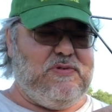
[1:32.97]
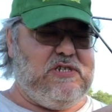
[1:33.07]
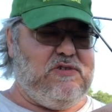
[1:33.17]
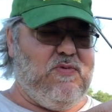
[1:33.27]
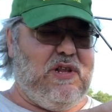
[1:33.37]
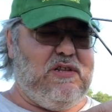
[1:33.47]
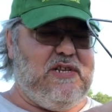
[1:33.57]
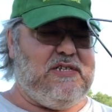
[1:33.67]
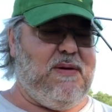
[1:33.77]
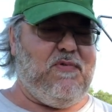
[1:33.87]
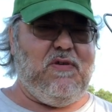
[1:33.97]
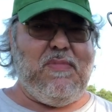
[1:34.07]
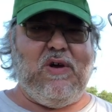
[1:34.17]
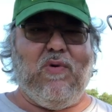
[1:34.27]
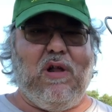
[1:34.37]
We just welded these up with a
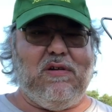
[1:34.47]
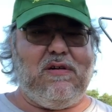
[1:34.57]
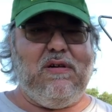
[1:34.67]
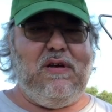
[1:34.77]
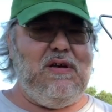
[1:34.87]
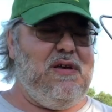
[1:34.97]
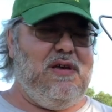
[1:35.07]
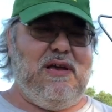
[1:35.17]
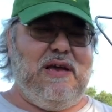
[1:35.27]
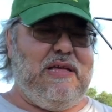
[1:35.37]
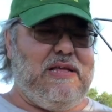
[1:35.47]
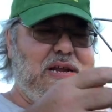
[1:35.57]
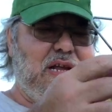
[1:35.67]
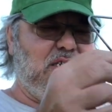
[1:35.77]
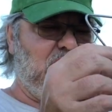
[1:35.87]
MIG welder, and
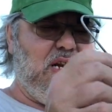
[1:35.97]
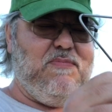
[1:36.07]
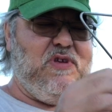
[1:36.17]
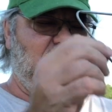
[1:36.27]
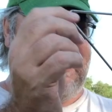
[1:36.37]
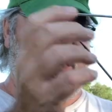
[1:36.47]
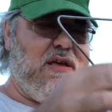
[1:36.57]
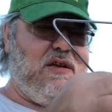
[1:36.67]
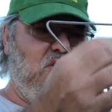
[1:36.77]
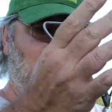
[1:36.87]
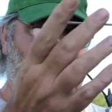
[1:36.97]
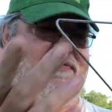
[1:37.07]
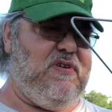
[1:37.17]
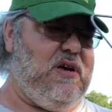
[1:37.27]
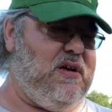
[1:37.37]
then I just hit them with a coat
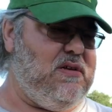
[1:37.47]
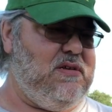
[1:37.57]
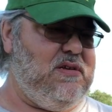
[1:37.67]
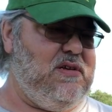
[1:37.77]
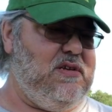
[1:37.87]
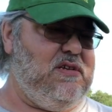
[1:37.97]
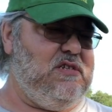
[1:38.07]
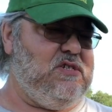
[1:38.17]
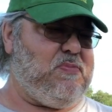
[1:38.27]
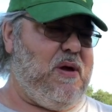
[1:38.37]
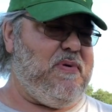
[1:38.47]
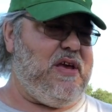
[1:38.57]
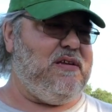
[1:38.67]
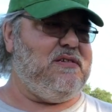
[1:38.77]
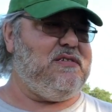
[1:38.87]
of spray
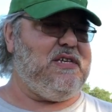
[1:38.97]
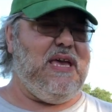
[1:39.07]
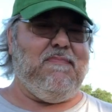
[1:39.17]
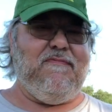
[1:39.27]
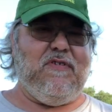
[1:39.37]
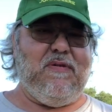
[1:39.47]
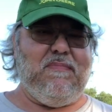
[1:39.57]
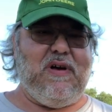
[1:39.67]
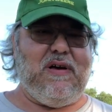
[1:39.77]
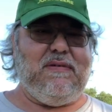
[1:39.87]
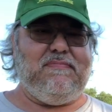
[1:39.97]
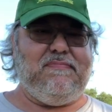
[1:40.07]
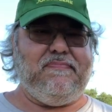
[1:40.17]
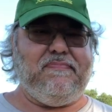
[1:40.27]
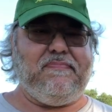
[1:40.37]
paint to keep them from
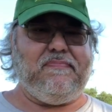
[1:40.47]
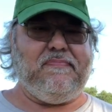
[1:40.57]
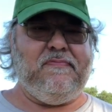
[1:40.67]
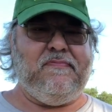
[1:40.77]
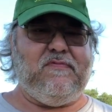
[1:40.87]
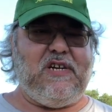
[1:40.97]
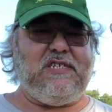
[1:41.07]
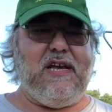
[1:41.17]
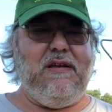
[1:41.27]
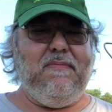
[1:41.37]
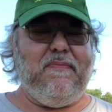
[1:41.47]
rusting.